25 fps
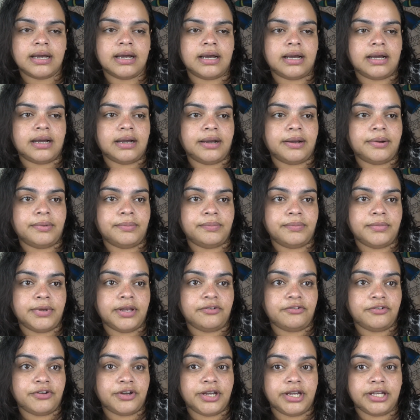
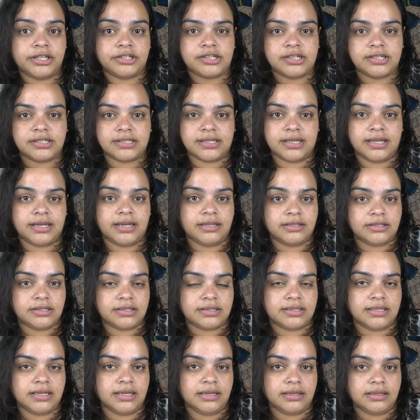If you're interested in
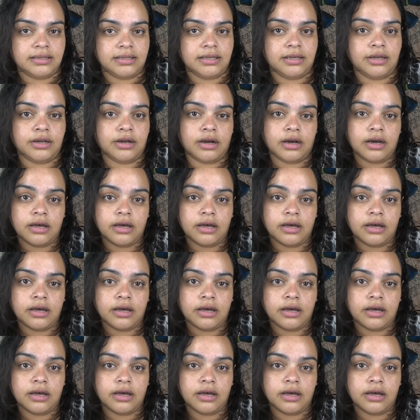seeing the